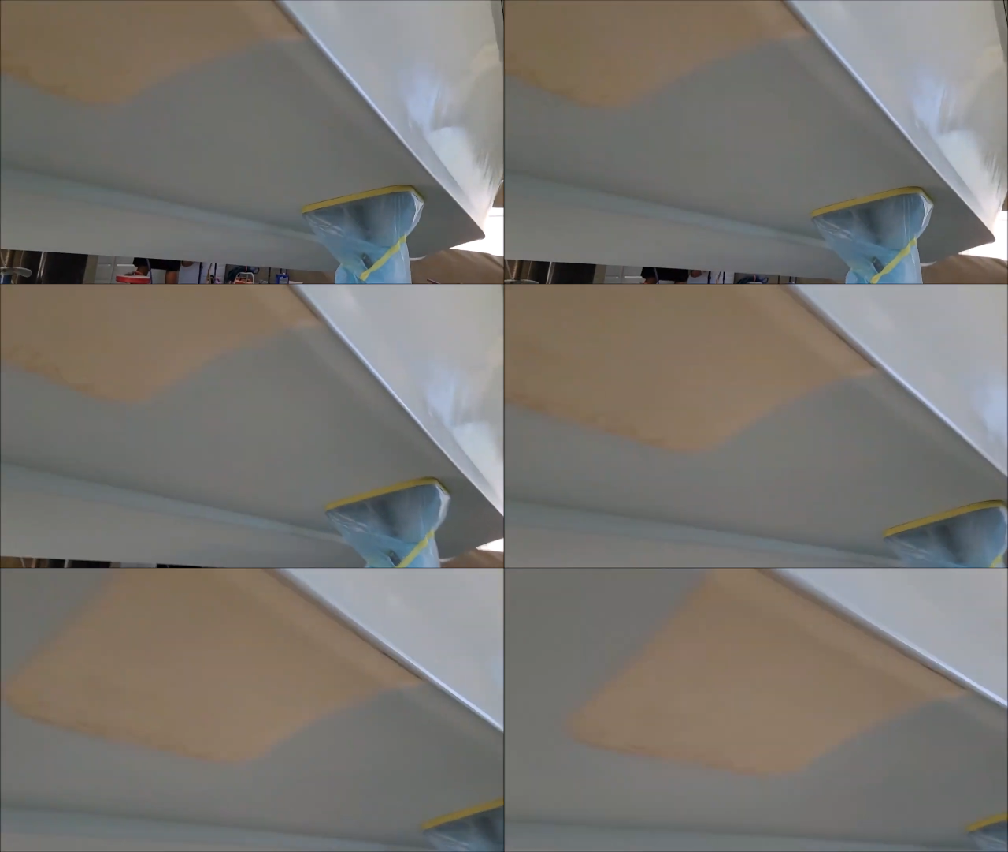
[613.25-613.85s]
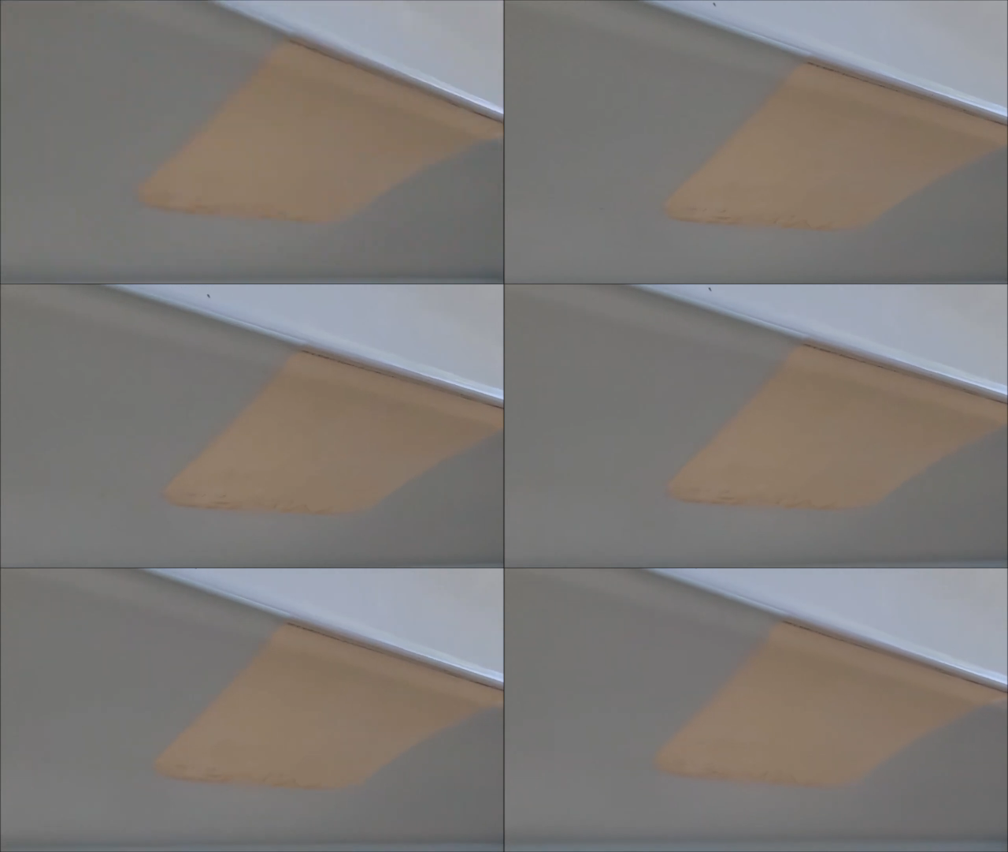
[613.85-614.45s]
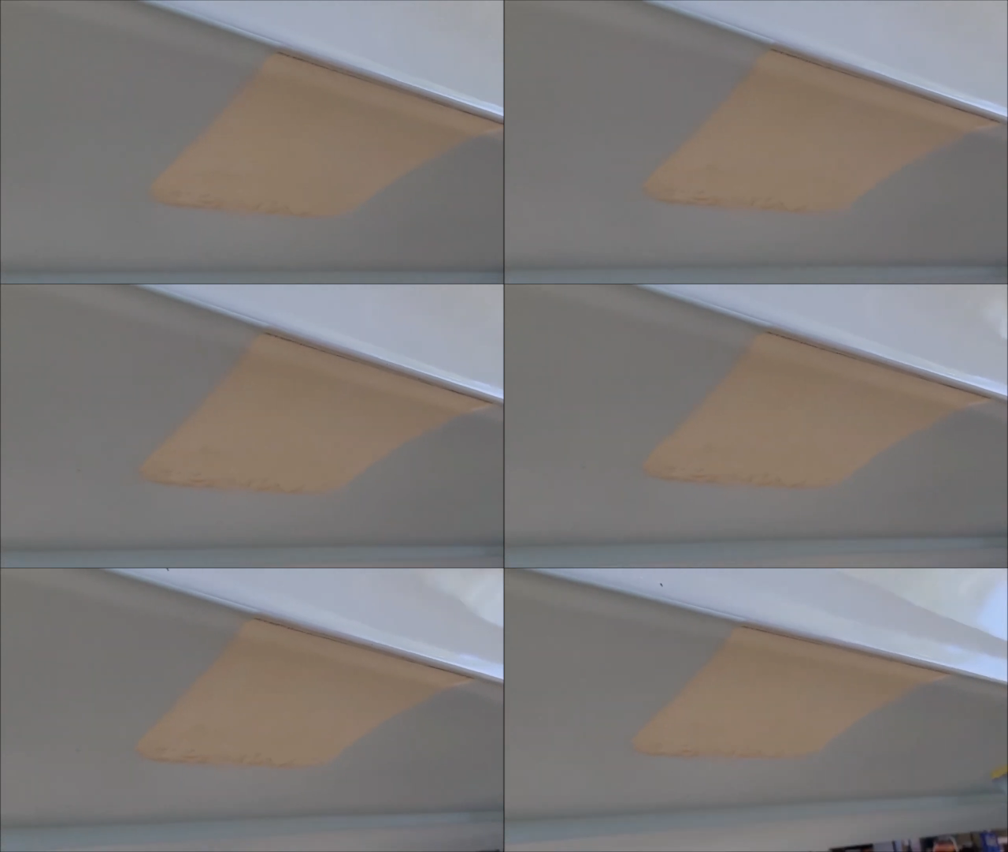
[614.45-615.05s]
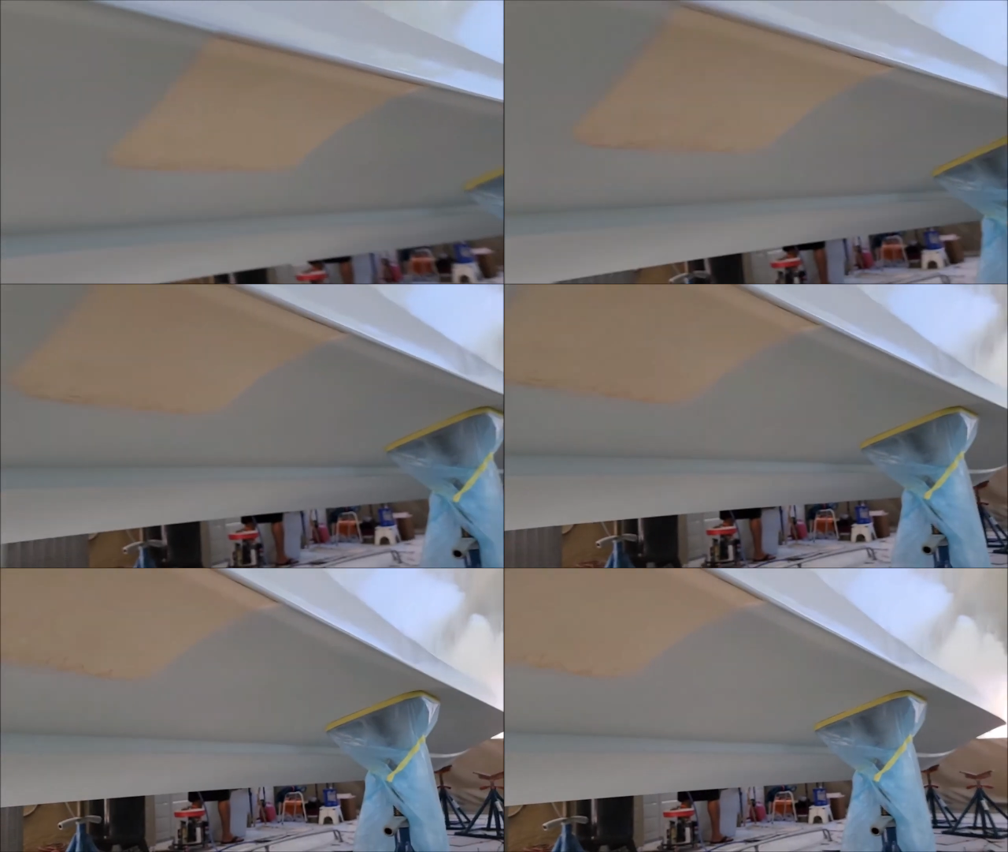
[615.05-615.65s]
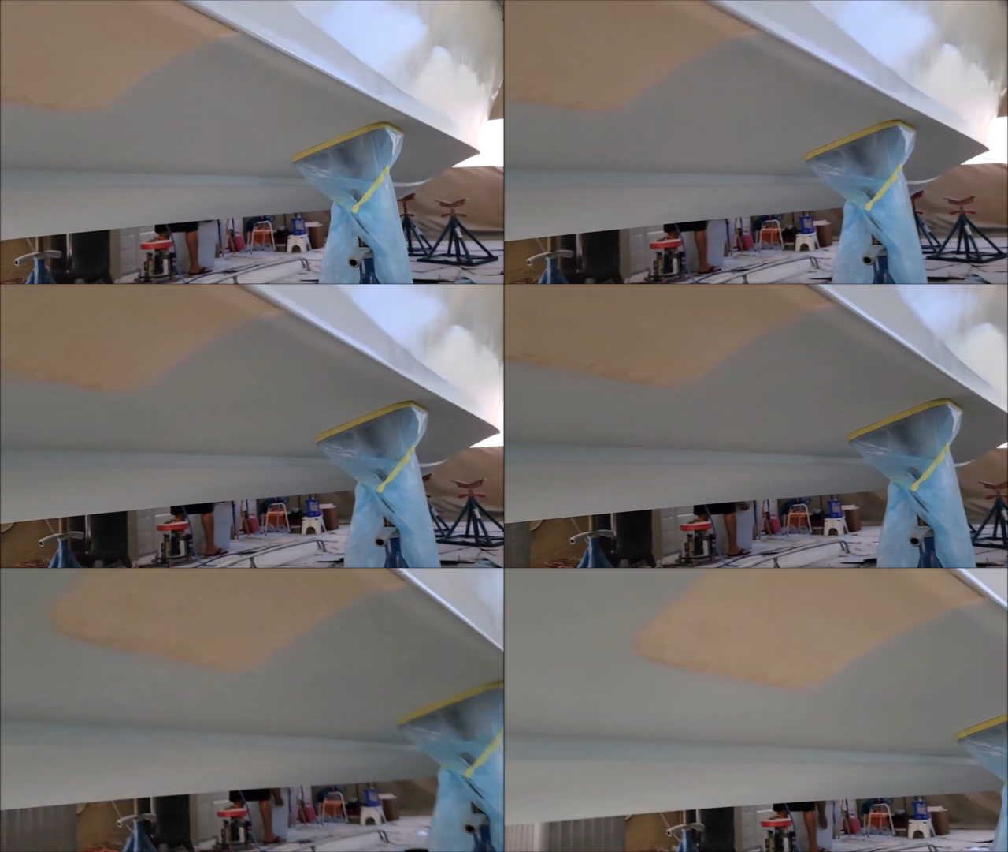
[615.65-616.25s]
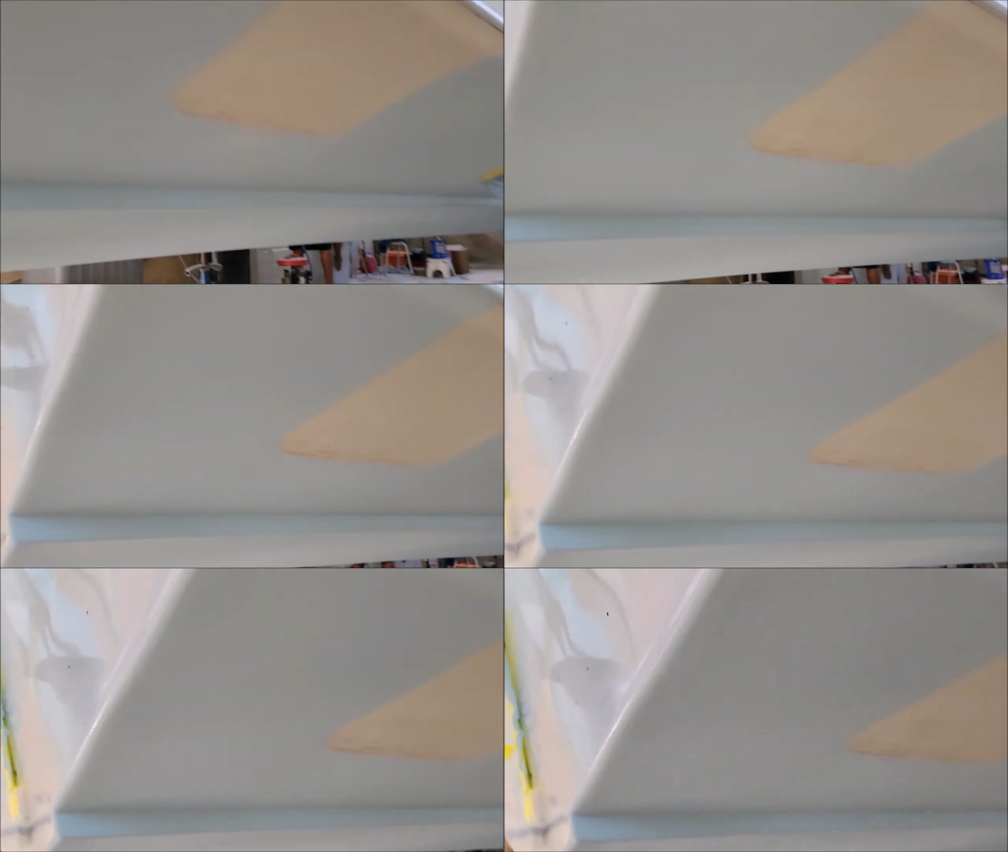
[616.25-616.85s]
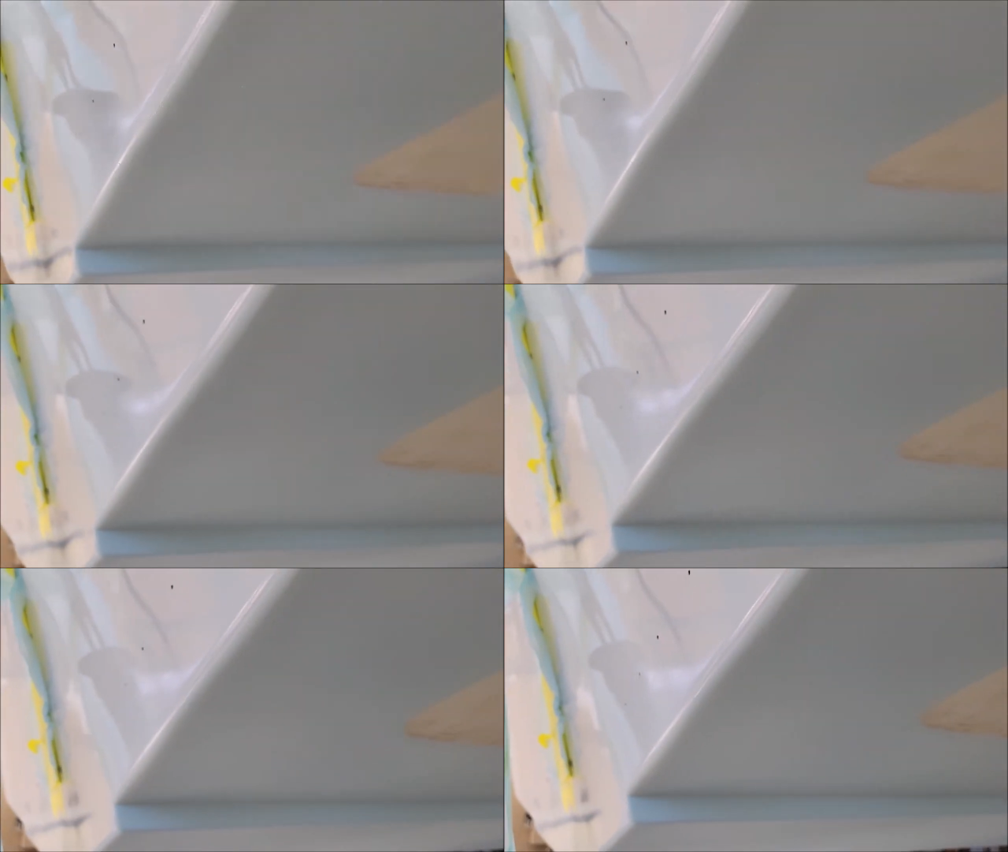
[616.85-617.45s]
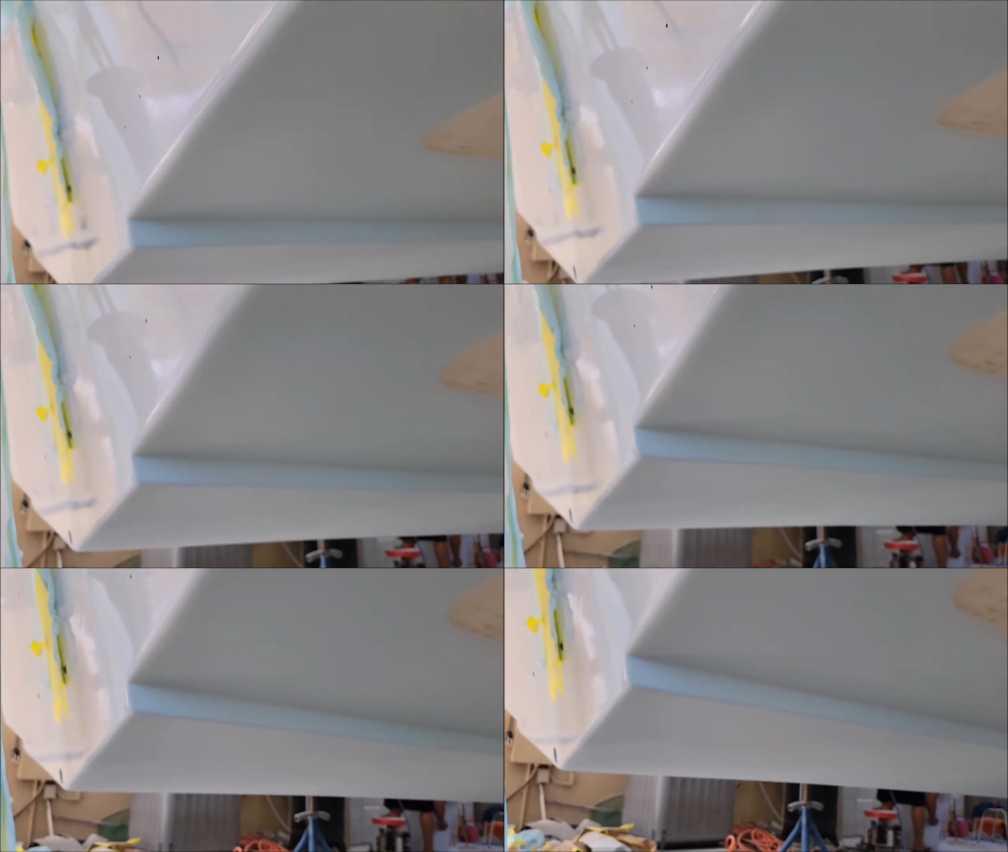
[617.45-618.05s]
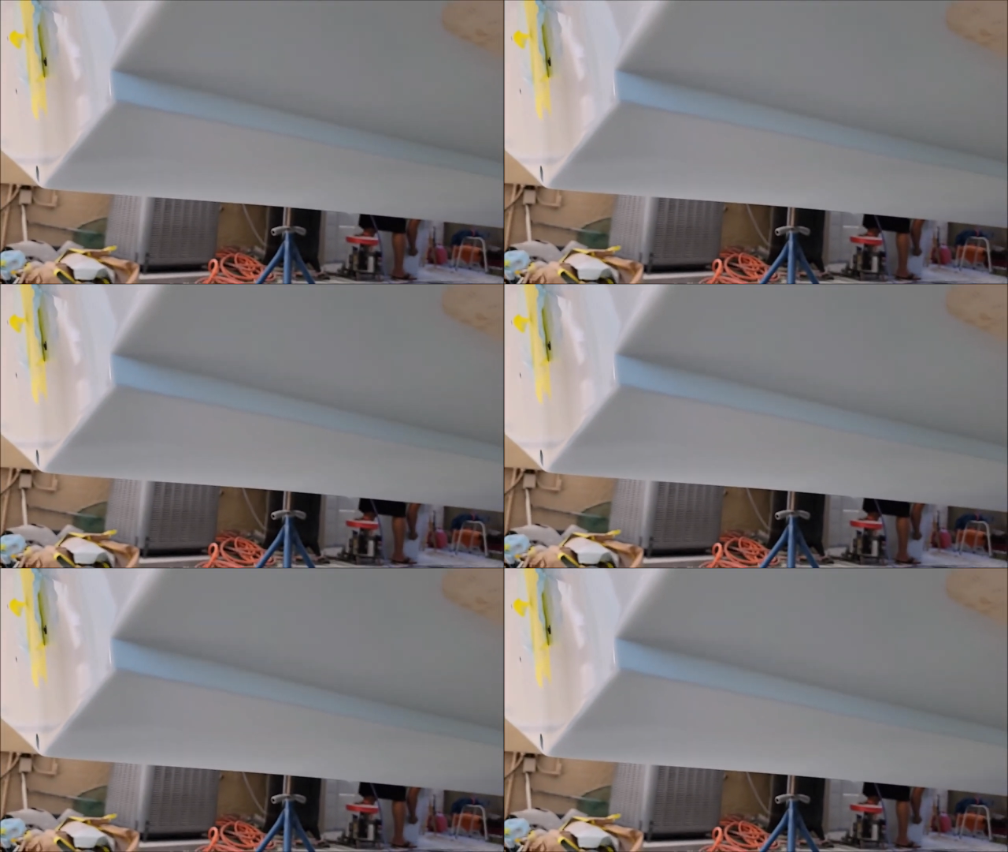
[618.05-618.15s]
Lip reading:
[unreadable: no face in view]